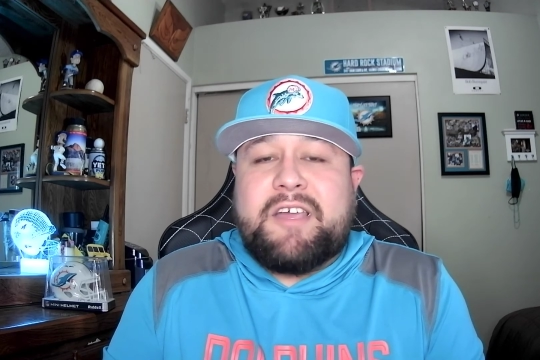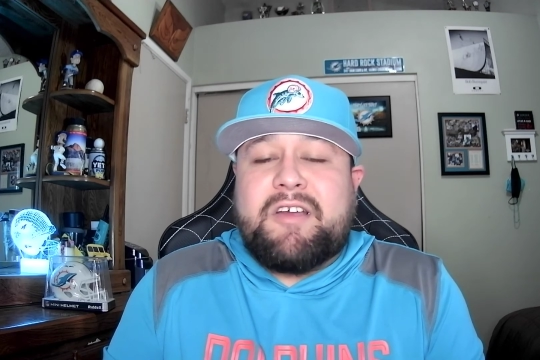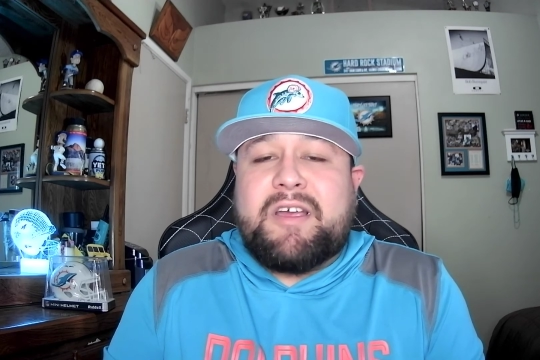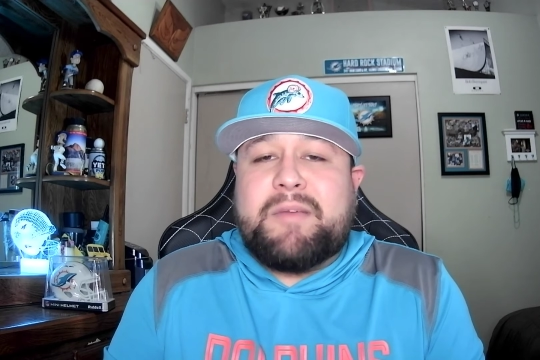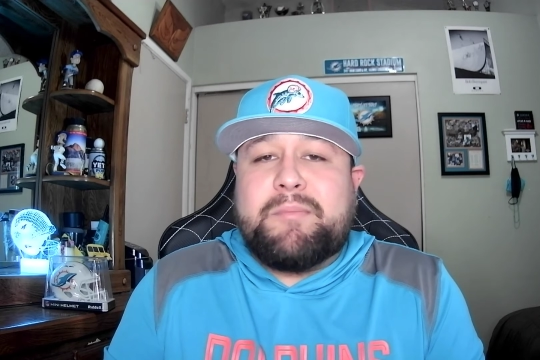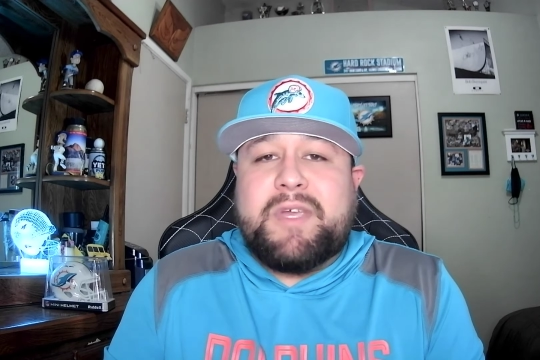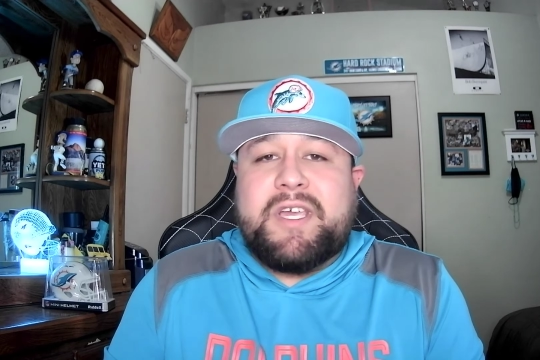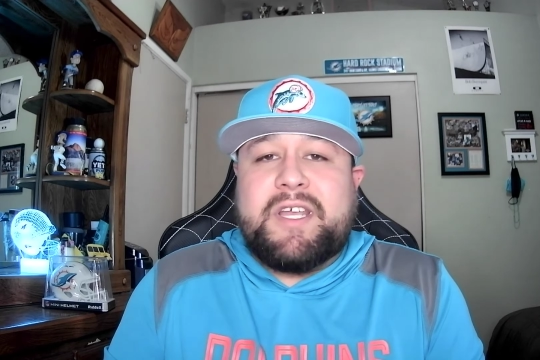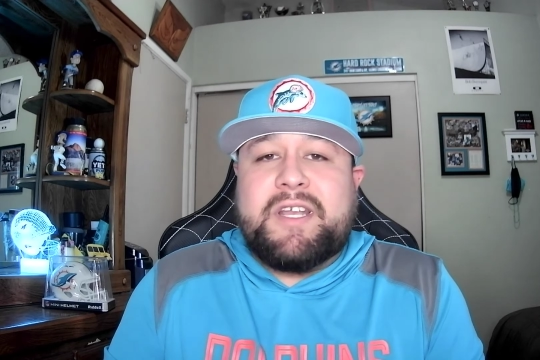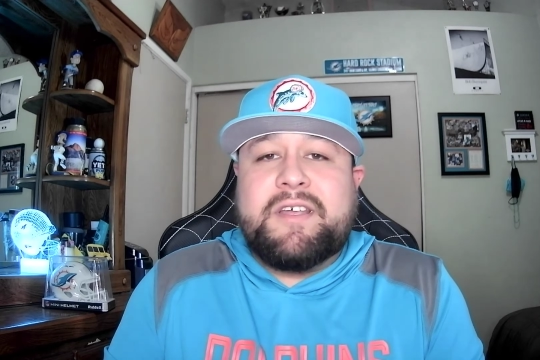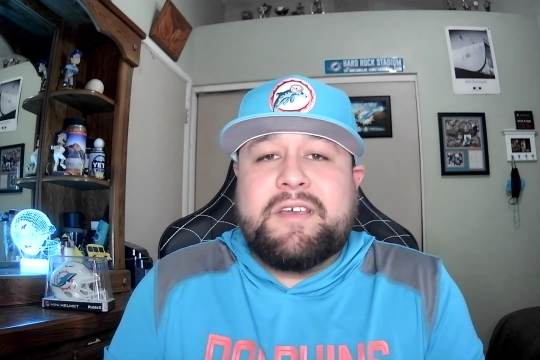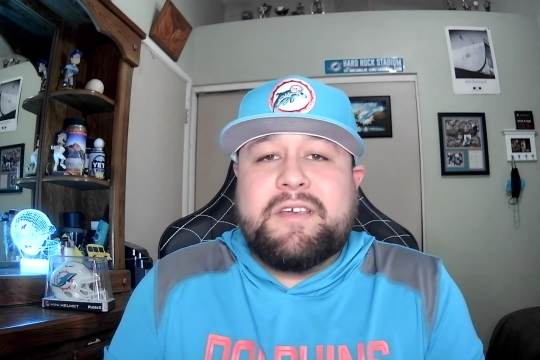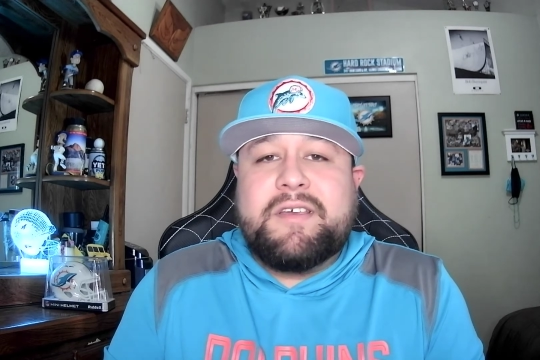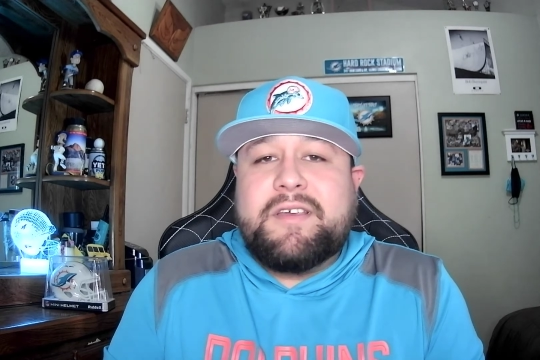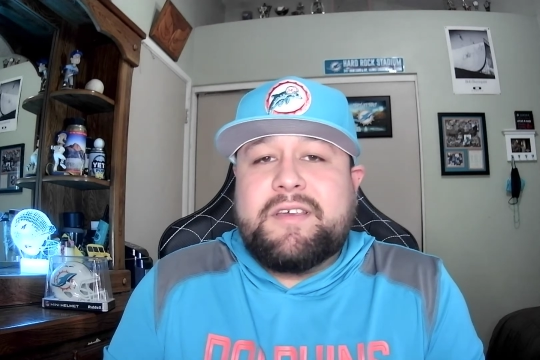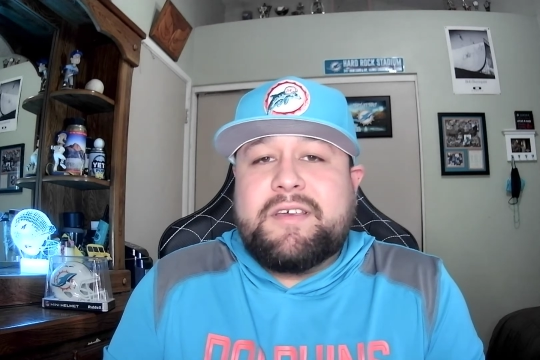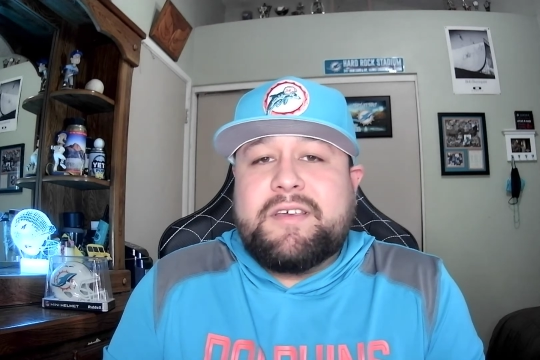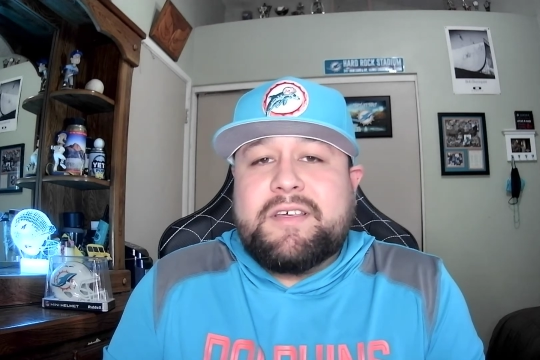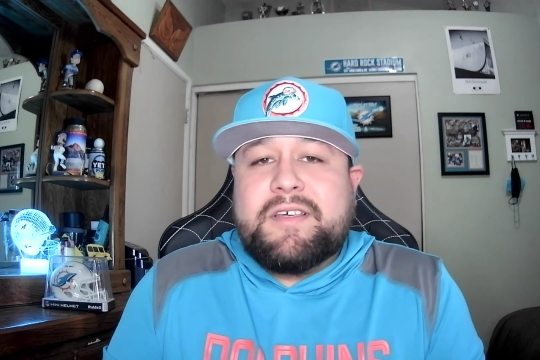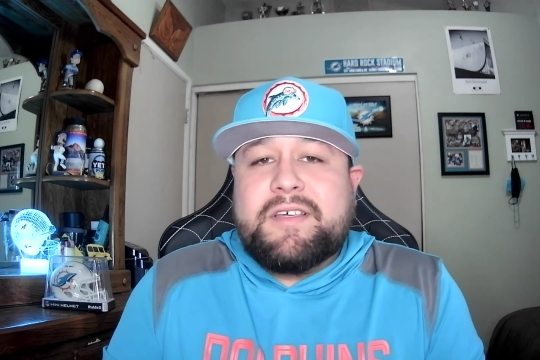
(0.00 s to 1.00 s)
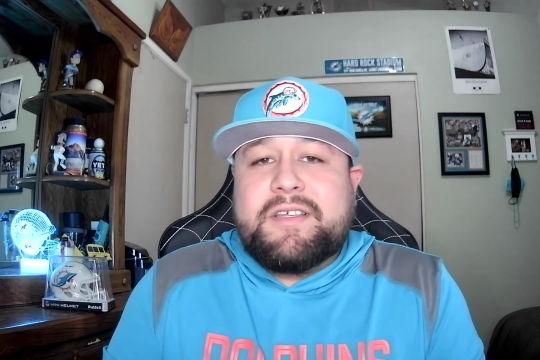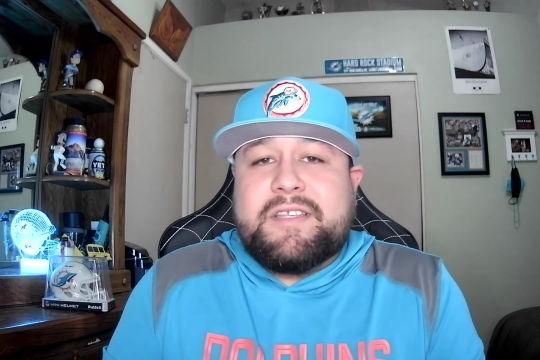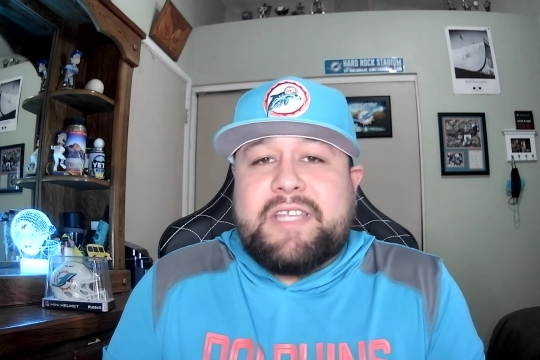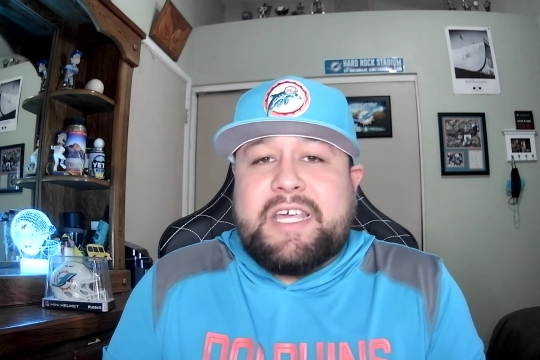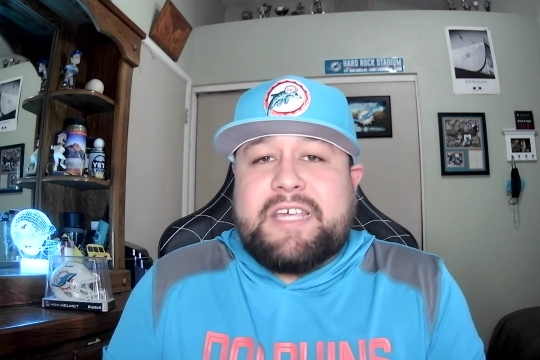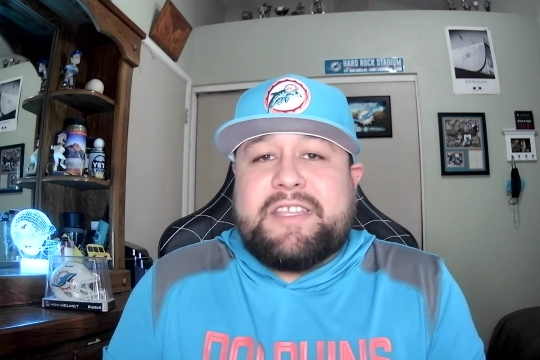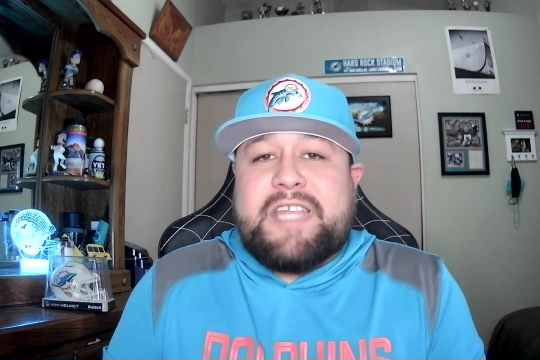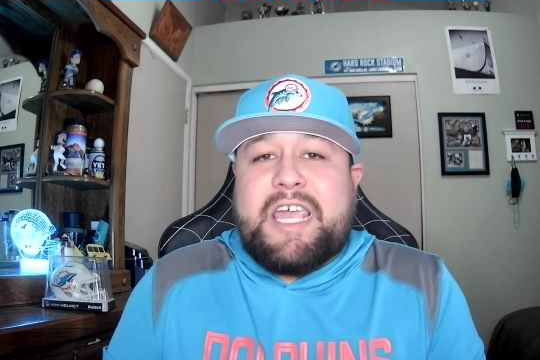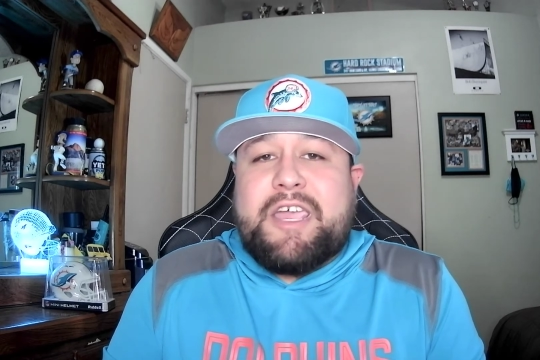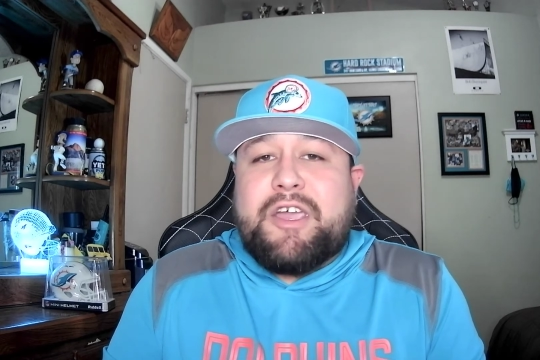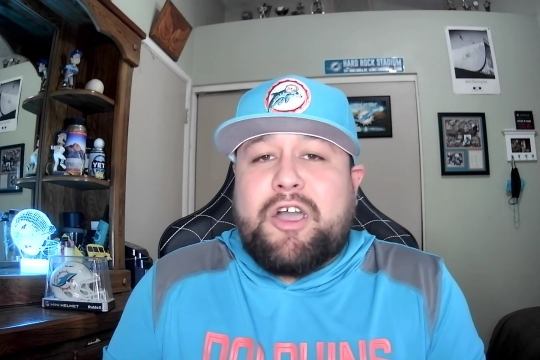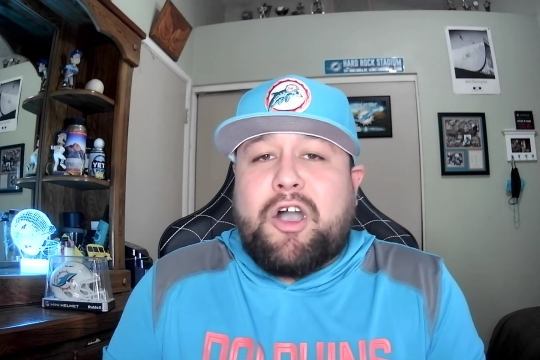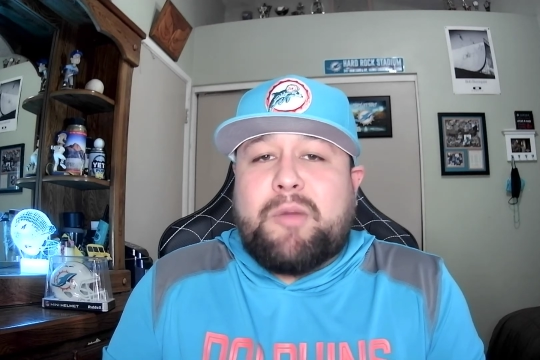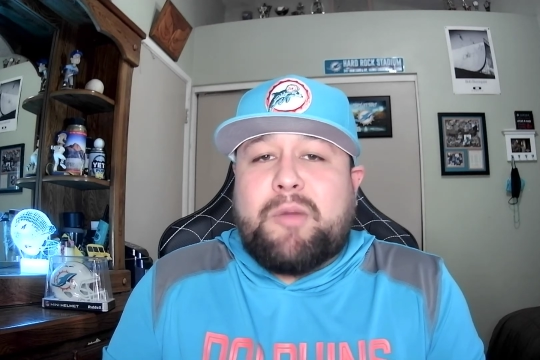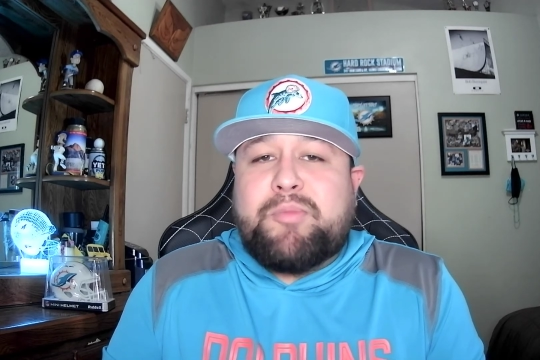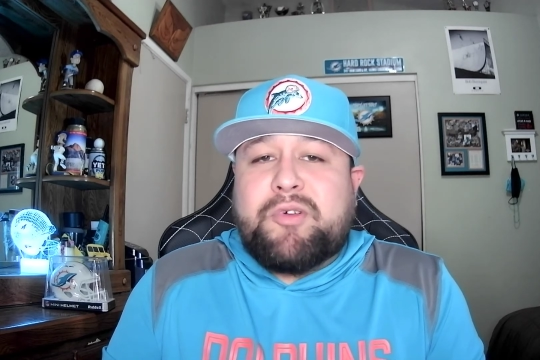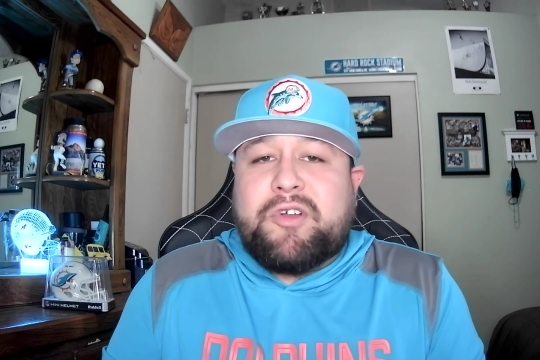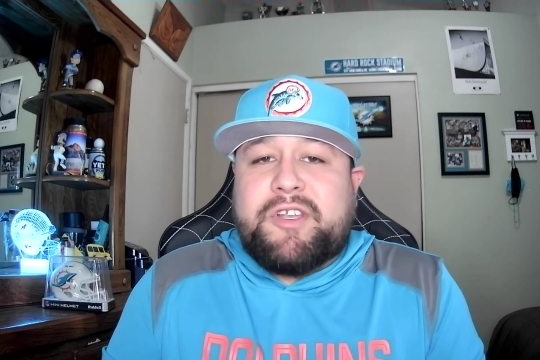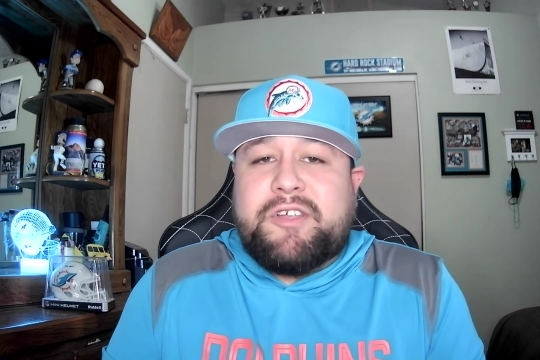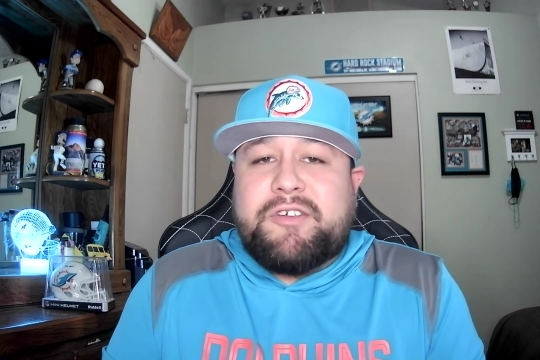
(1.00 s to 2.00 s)
I mean, they all
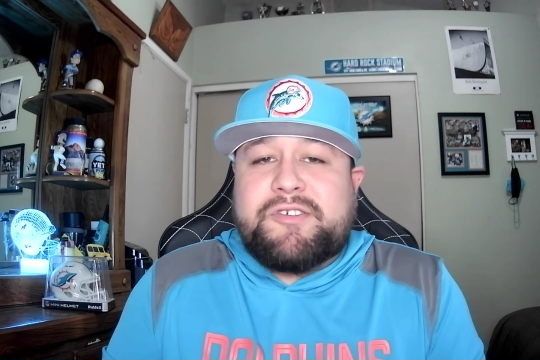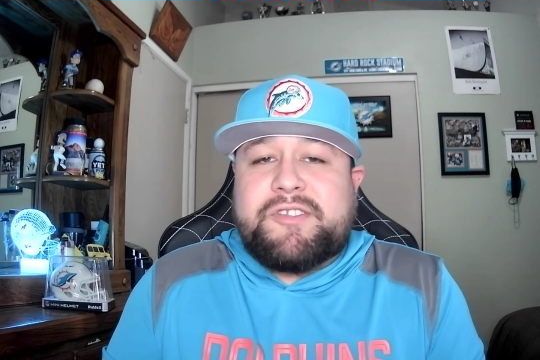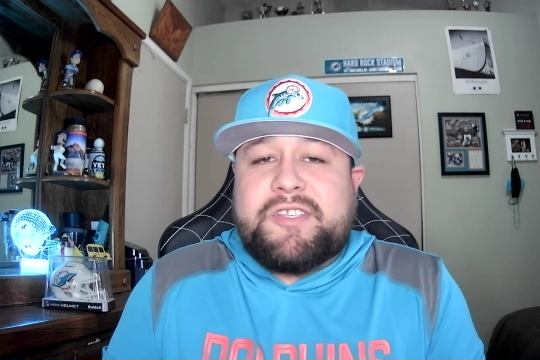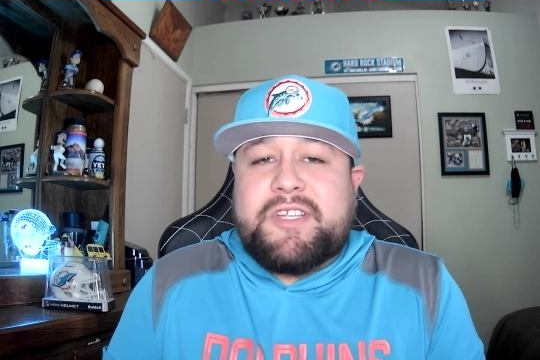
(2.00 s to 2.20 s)
produced.